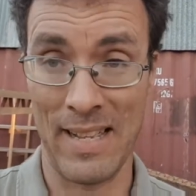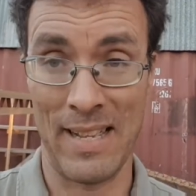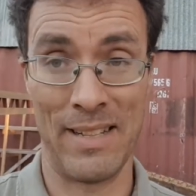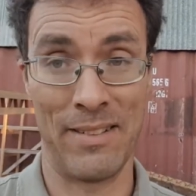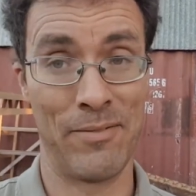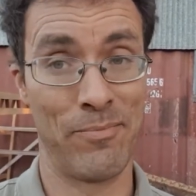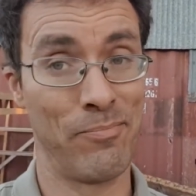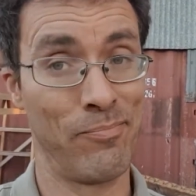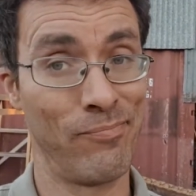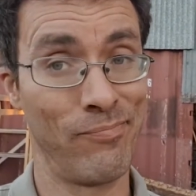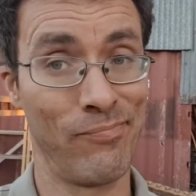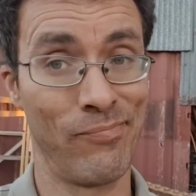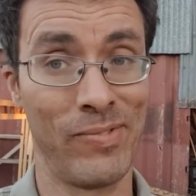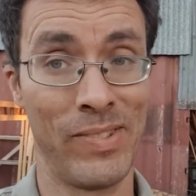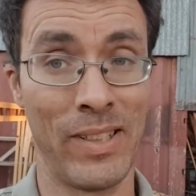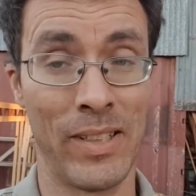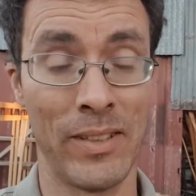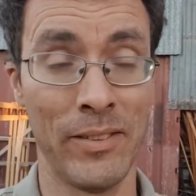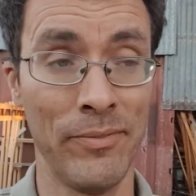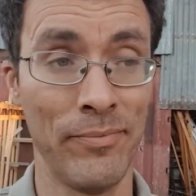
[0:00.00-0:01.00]
and
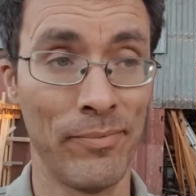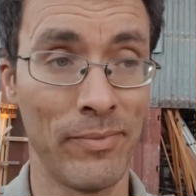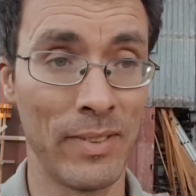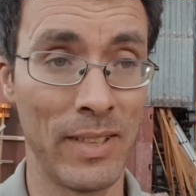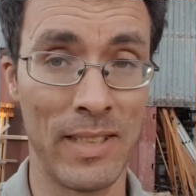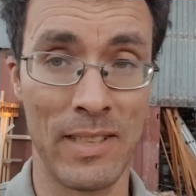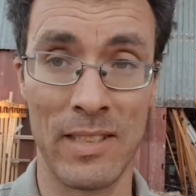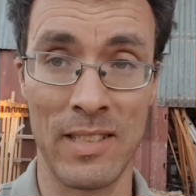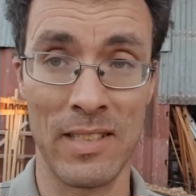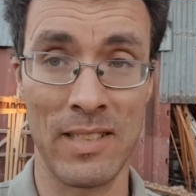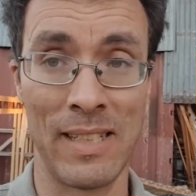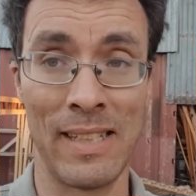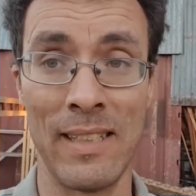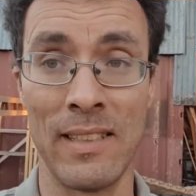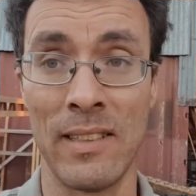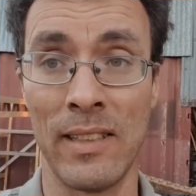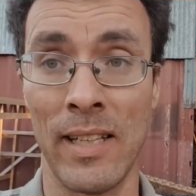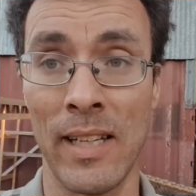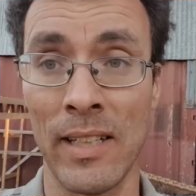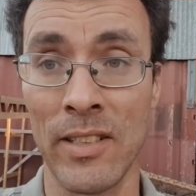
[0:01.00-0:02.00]
you know, it's just
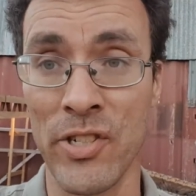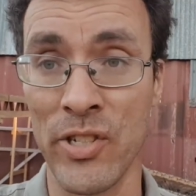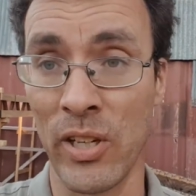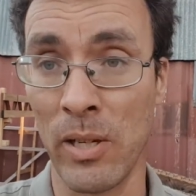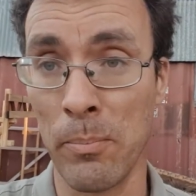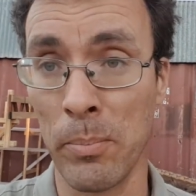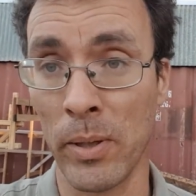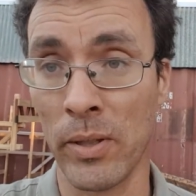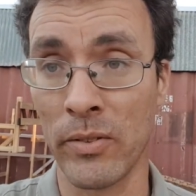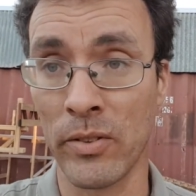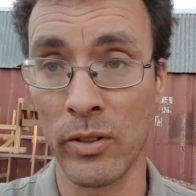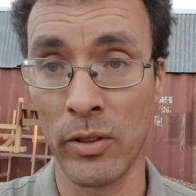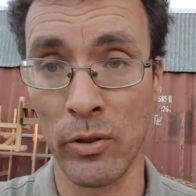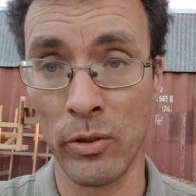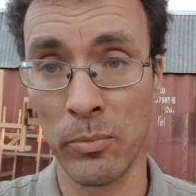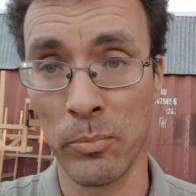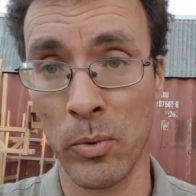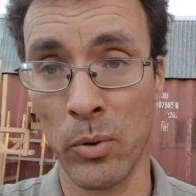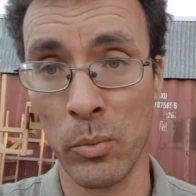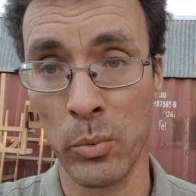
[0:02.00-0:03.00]
easier, cheaper to
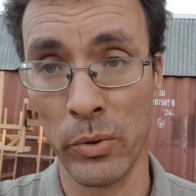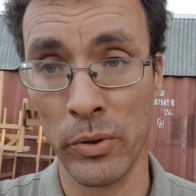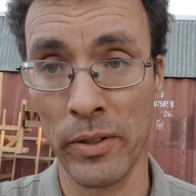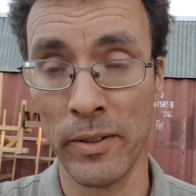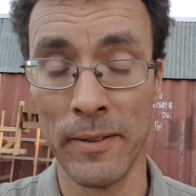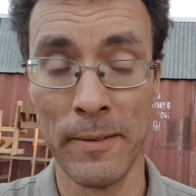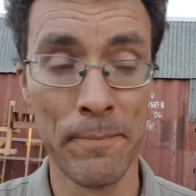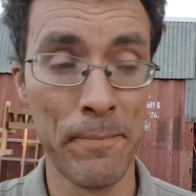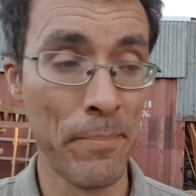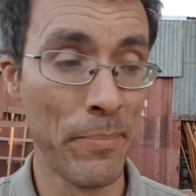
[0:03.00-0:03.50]
use more wood.